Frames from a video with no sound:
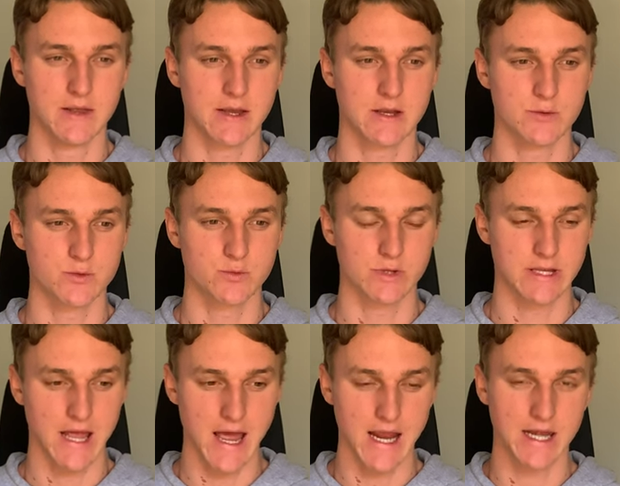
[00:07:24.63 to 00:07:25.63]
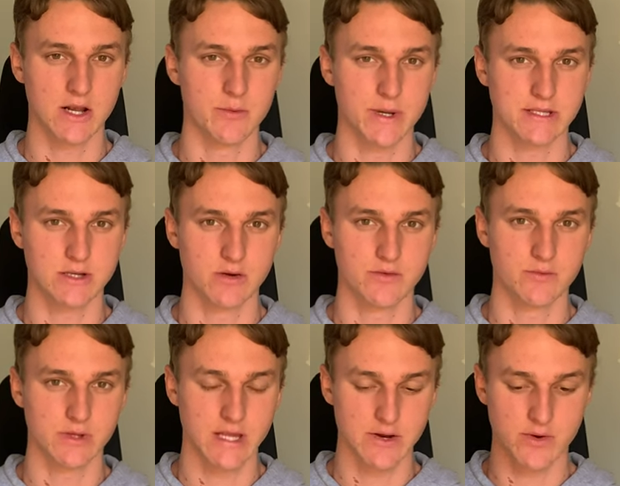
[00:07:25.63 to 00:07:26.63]
Like, it was really hating on myself
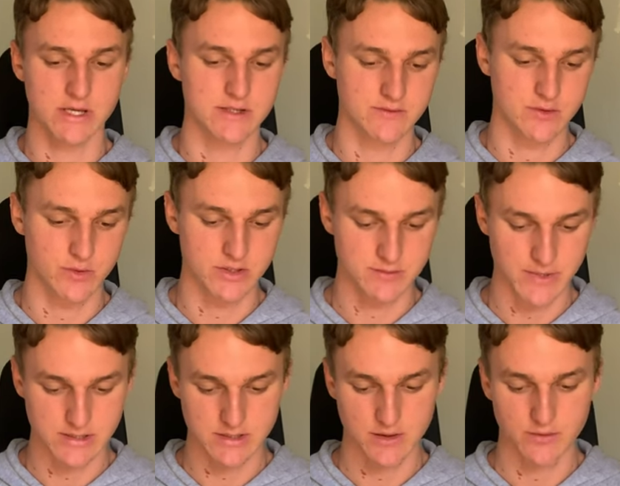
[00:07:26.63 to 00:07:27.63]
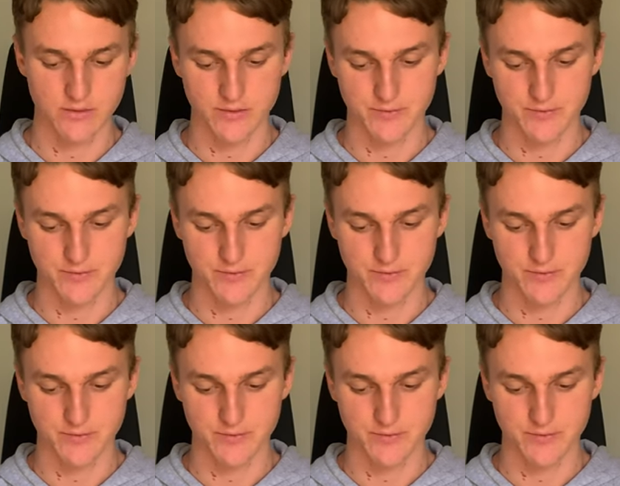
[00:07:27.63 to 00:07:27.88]
and really aggressive towards myself.